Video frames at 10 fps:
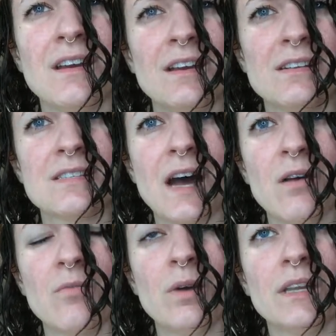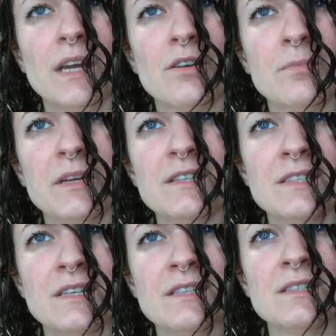Is that what Inner Peace
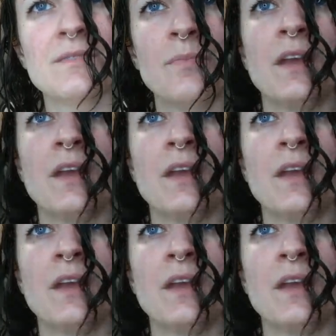is?